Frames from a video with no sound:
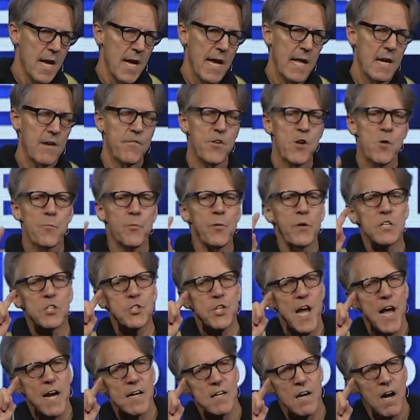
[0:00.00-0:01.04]
And if you
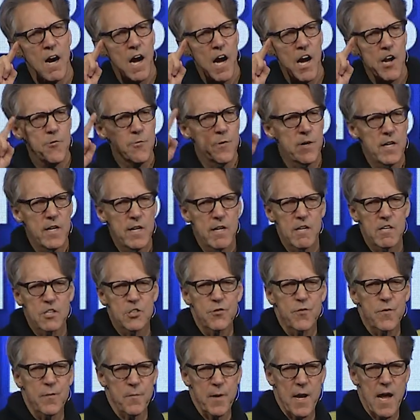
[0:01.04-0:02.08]
project a hundred
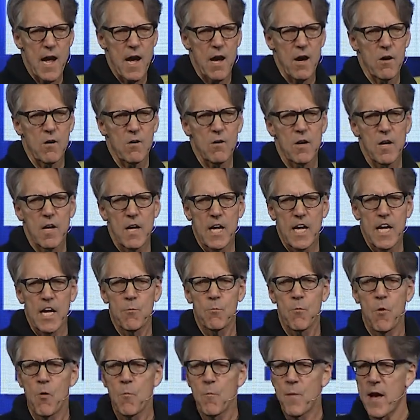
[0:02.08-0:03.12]
years from now,
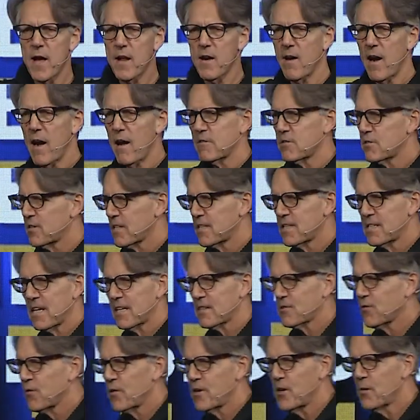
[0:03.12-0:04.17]
it won't matter how
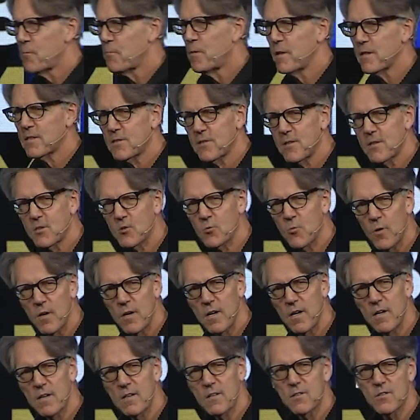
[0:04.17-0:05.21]
successful your business
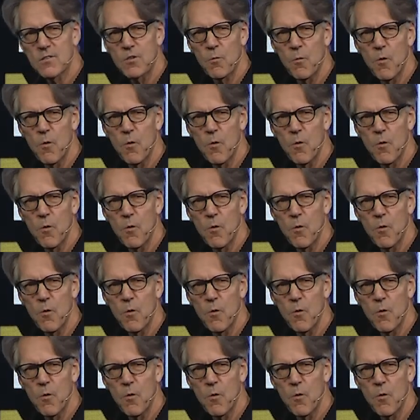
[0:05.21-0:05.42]
was.